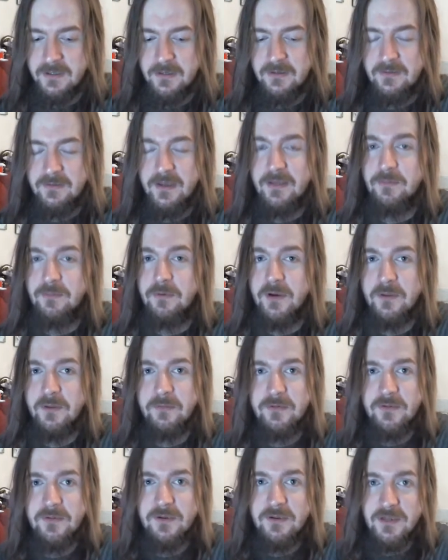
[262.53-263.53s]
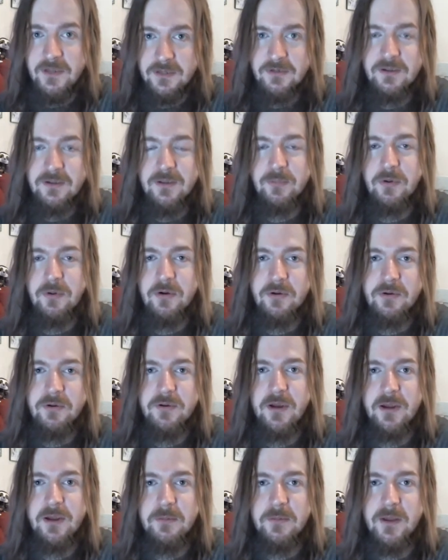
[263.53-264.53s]
that's what it was initially
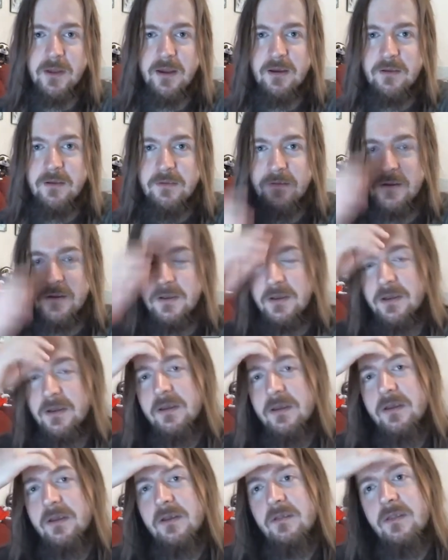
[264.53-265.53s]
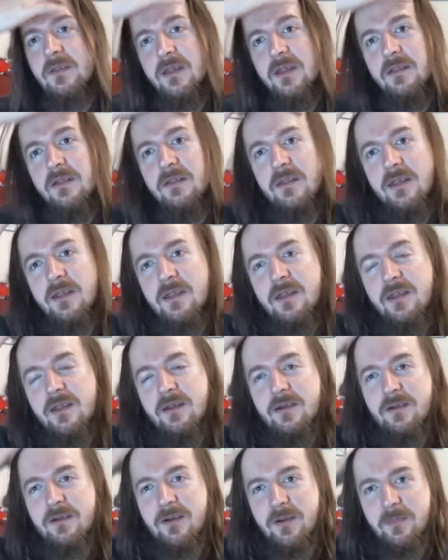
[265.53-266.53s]
prototyped as. Then
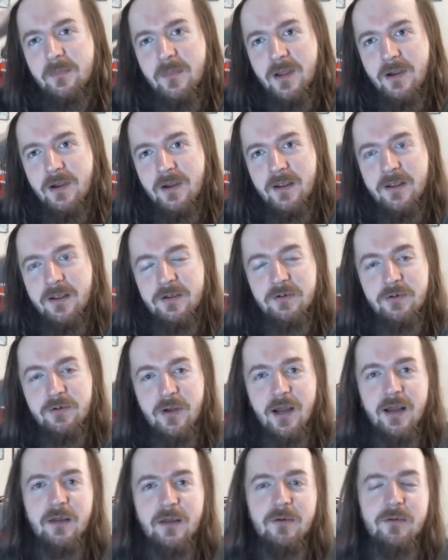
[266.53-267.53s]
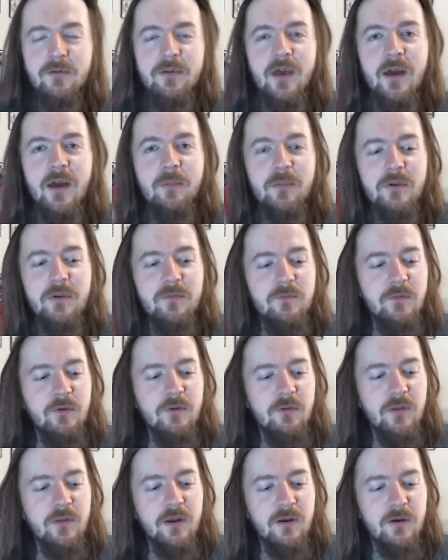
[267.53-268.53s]
the American trials happened
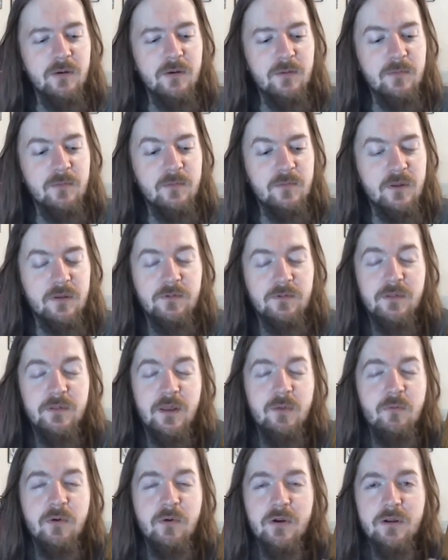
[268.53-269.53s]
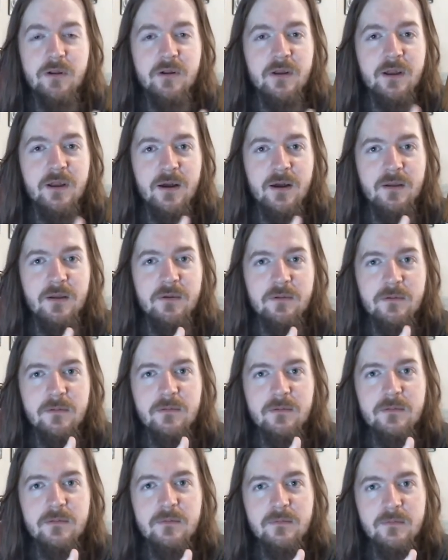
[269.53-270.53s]
because they wanted a gun
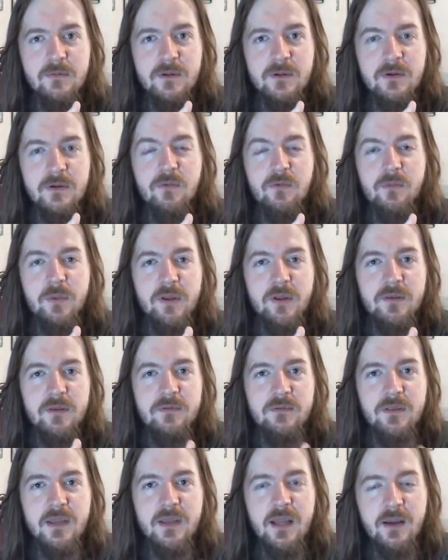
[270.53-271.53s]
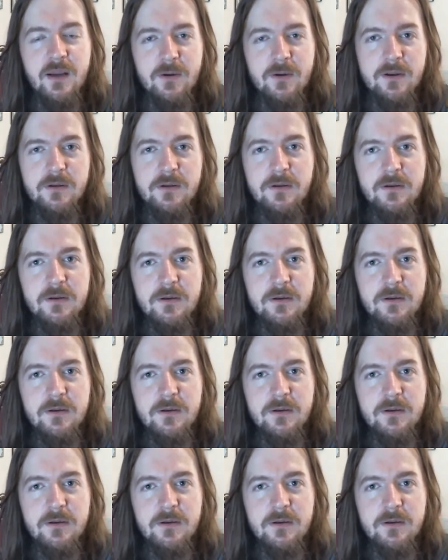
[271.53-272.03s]
to replace the Garand.